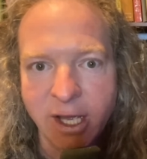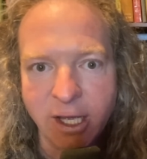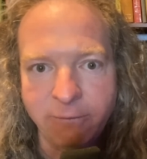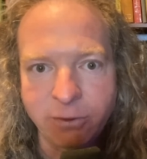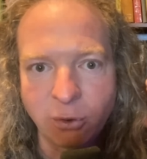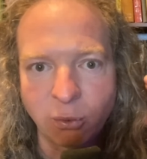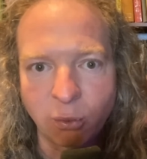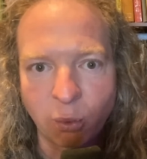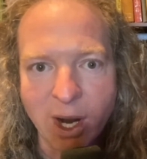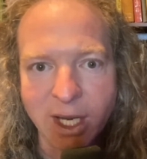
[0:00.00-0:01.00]
If you
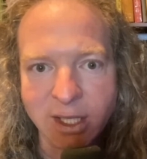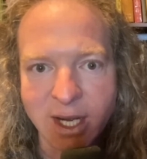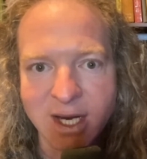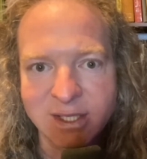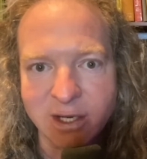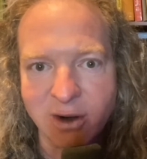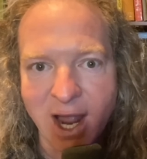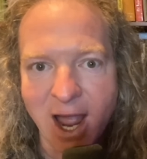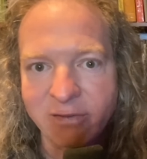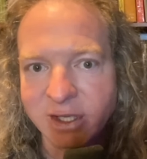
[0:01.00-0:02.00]
recognize that you're
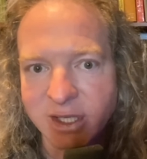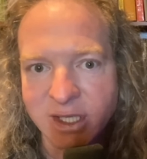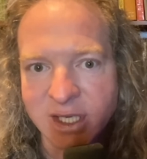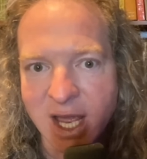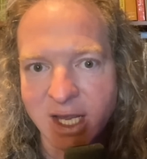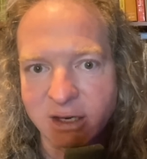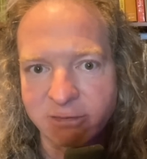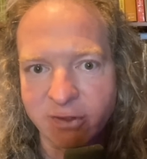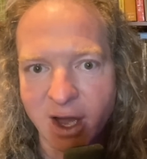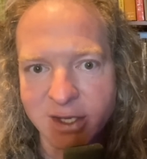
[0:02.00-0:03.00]
having these
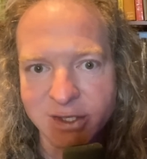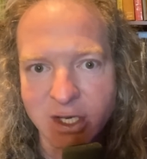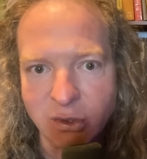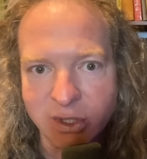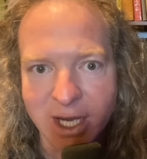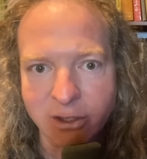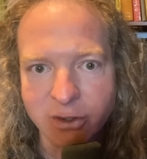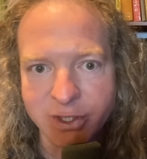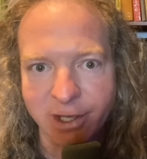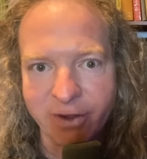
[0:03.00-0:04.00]
negative thoughts and you tell
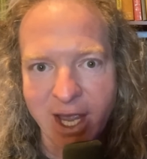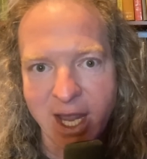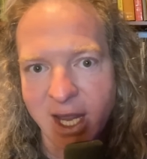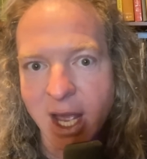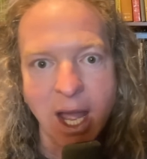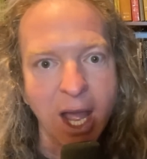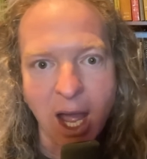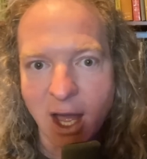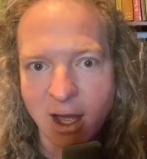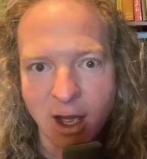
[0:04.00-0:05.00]
yourself, hey,
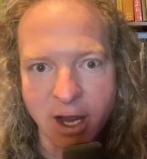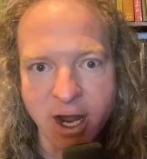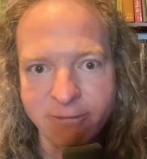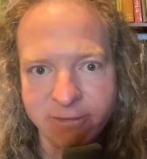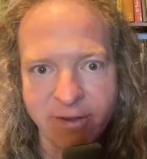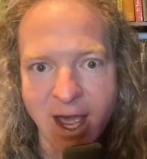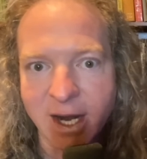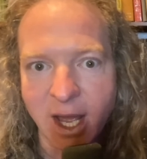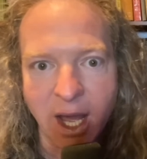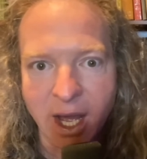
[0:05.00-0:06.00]
enough of that.